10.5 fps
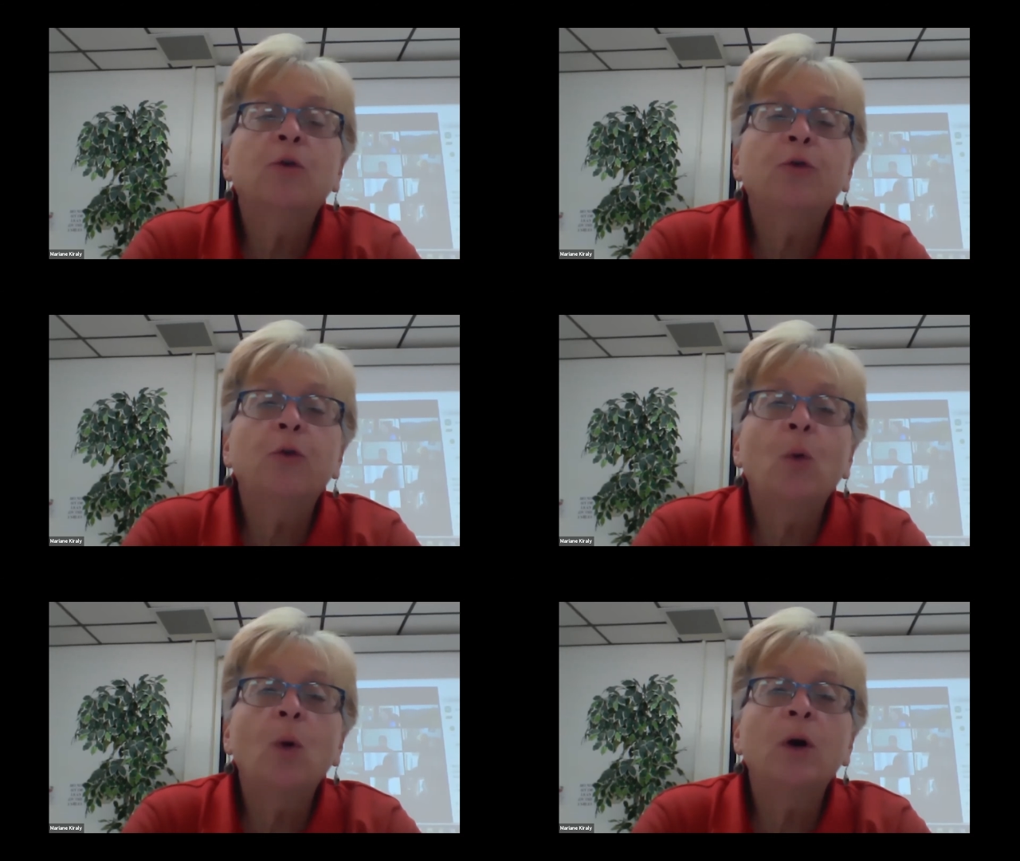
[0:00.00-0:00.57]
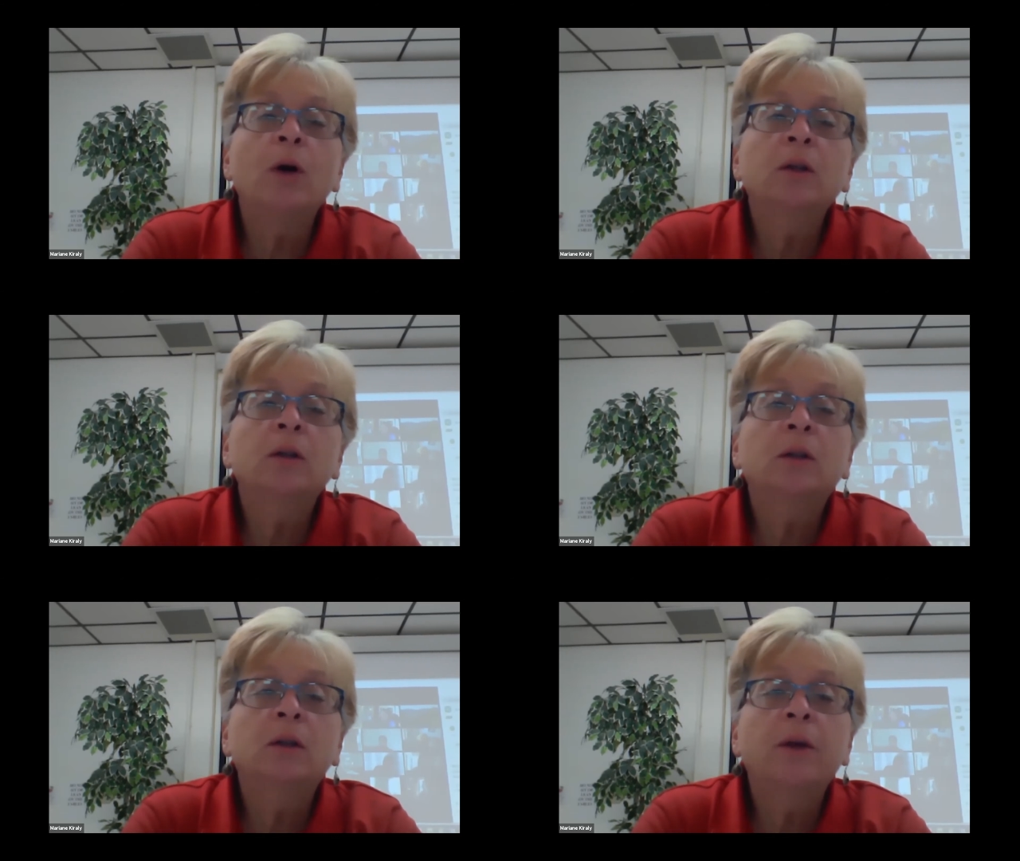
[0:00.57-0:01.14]
for
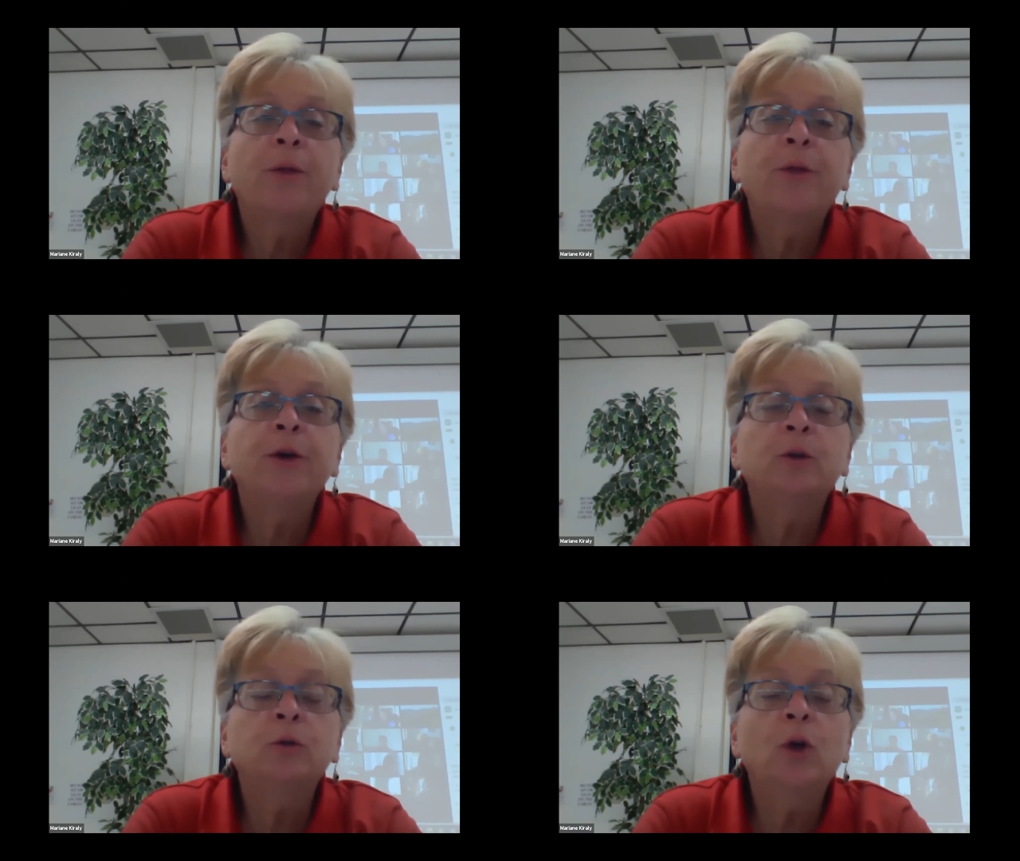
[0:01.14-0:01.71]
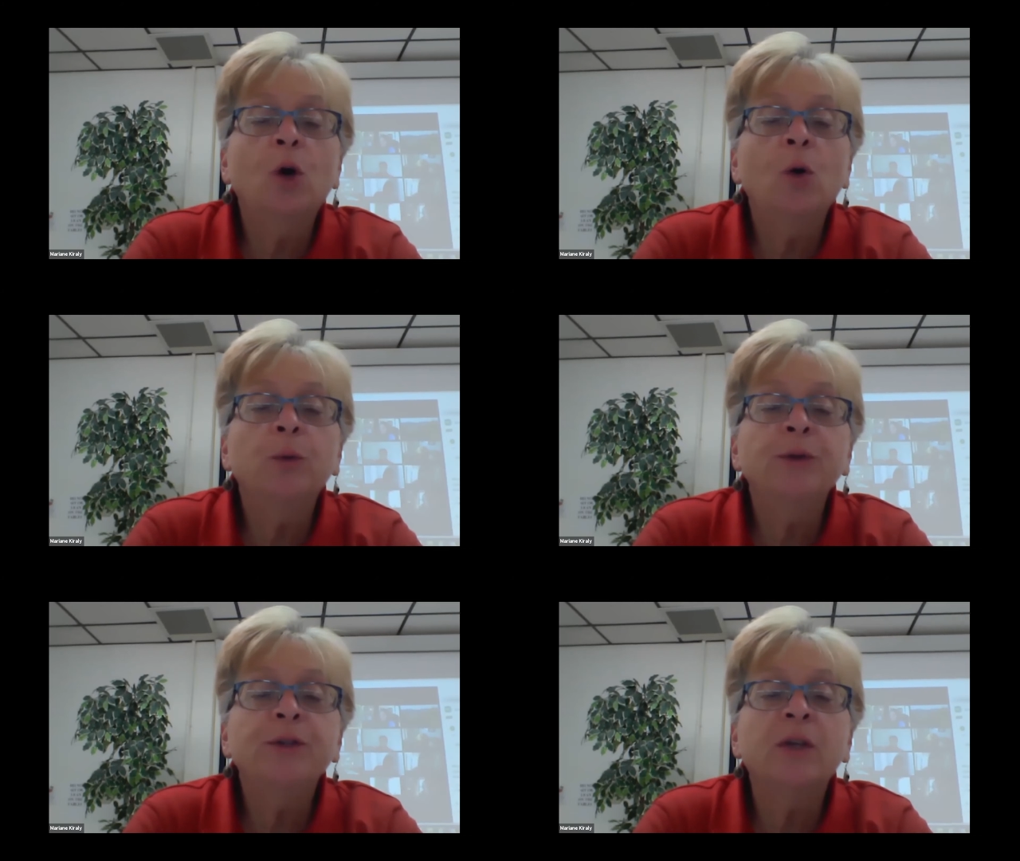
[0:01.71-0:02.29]
their
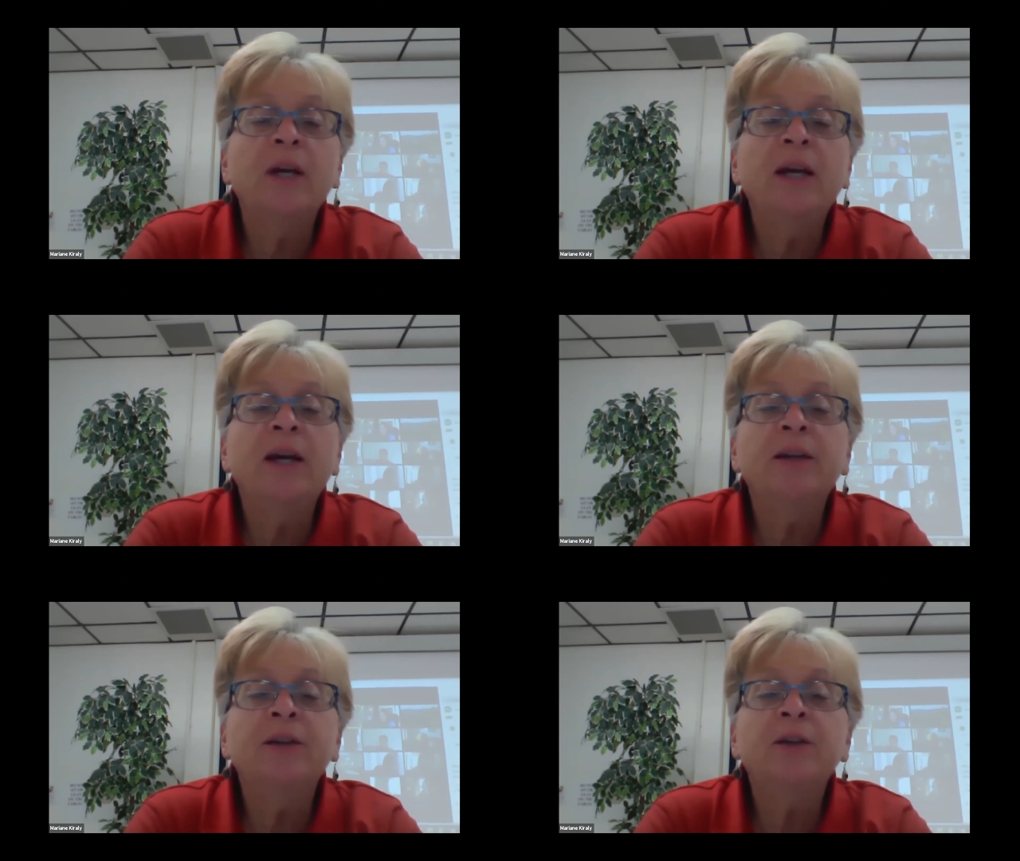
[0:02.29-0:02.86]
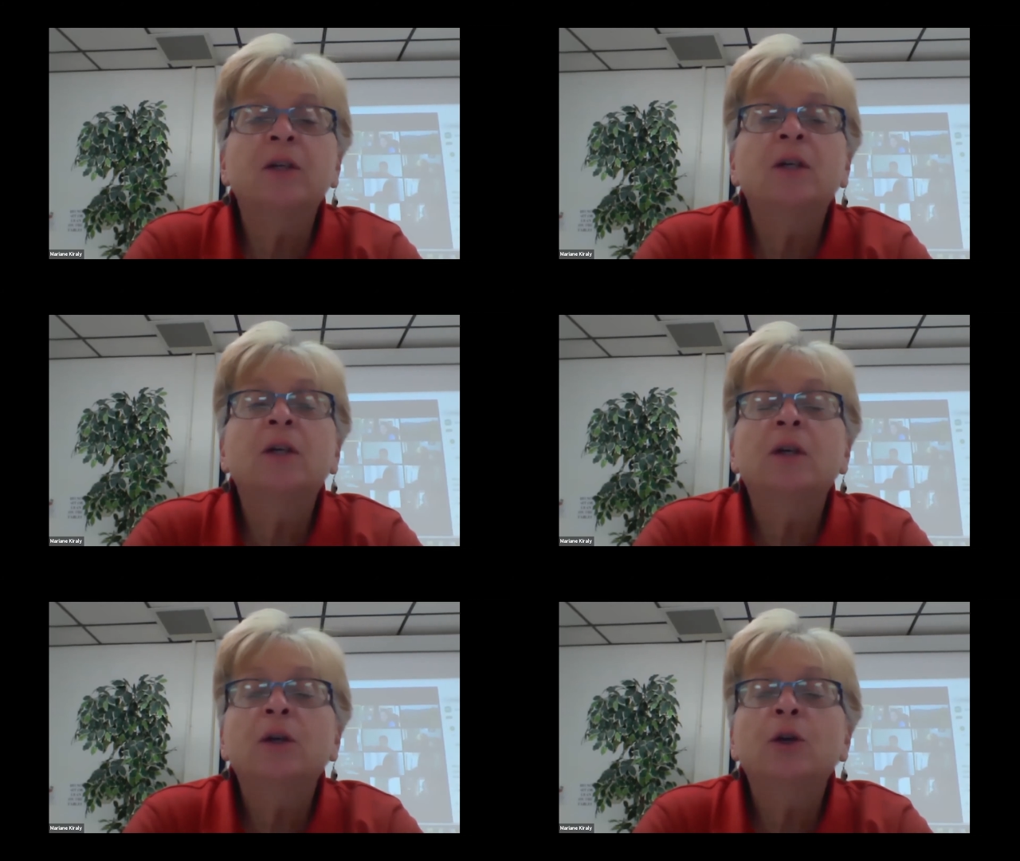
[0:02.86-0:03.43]
loans and
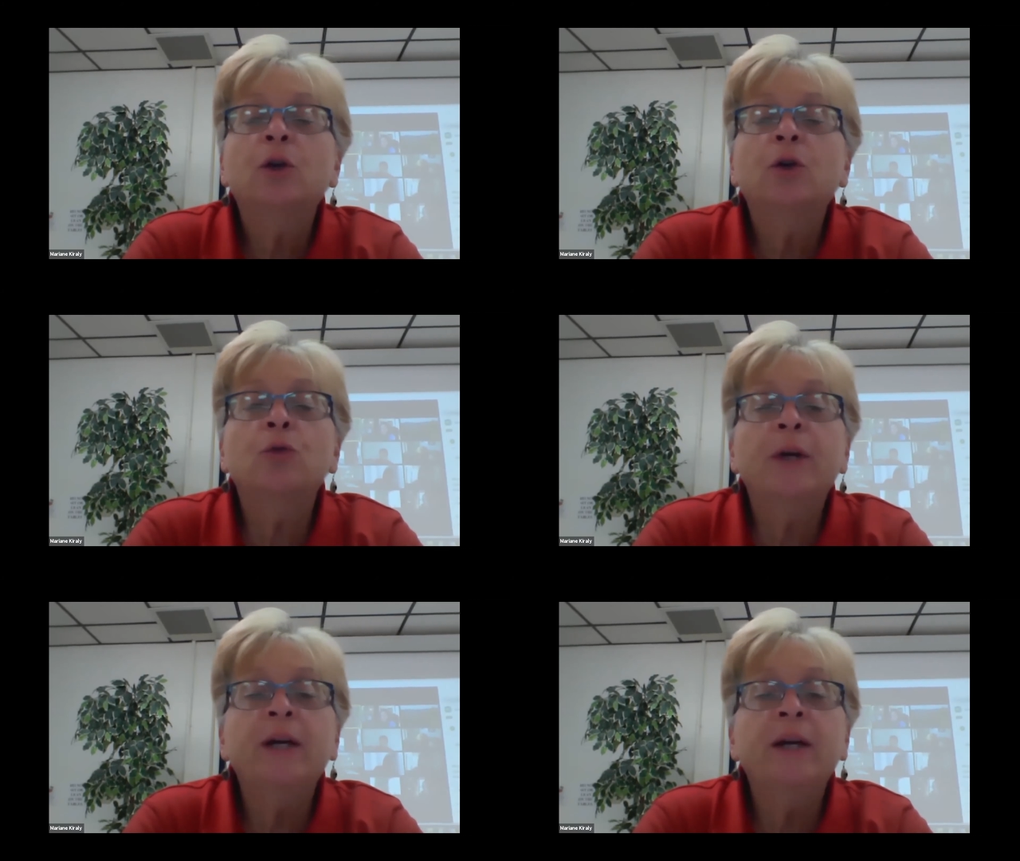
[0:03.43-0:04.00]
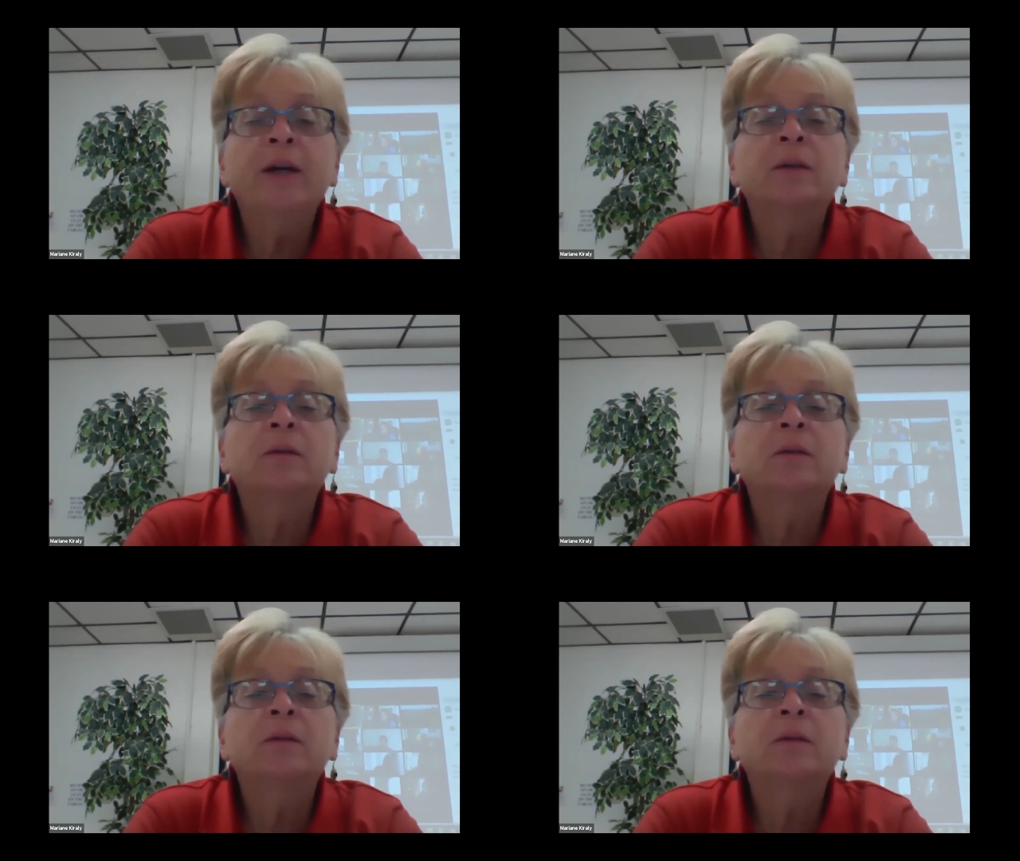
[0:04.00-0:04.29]
grant,